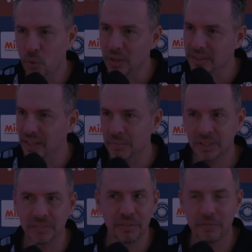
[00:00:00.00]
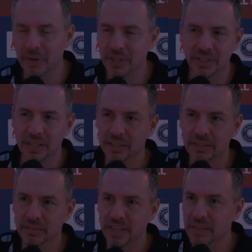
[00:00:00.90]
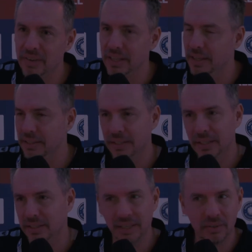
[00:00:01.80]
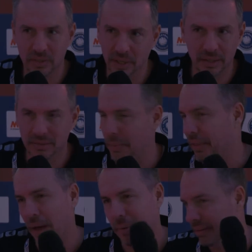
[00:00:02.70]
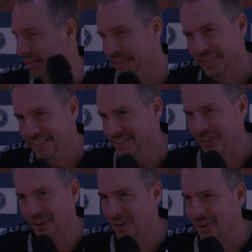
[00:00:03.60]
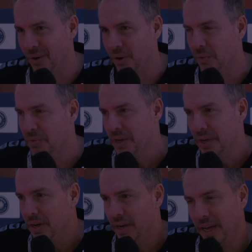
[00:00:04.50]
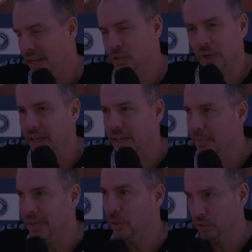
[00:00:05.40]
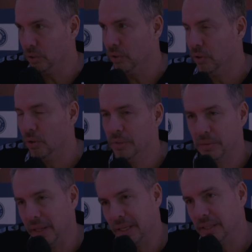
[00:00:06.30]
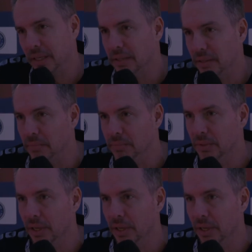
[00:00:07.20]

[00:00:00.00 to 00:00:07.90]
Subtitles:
equal teams, if the first set is very, very easy, the second set, something happens. So it's okay. I mean, also, Wiesbaden is a great team.